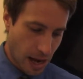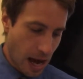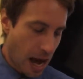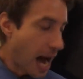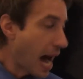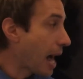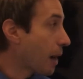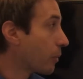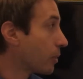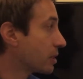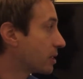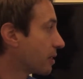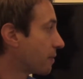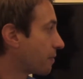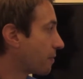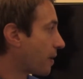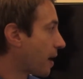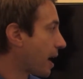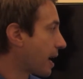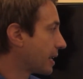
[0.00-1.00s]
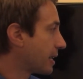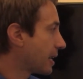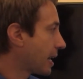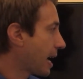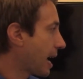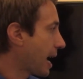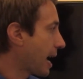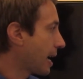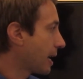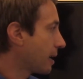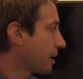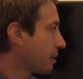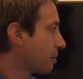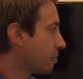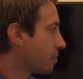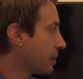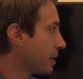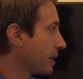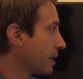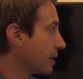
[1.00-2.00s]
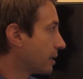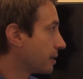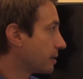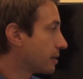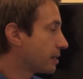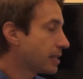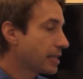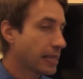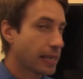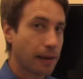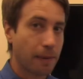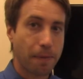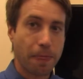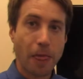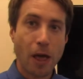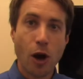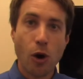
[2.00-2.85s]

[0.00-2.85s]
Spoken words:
I want to find A, B, C.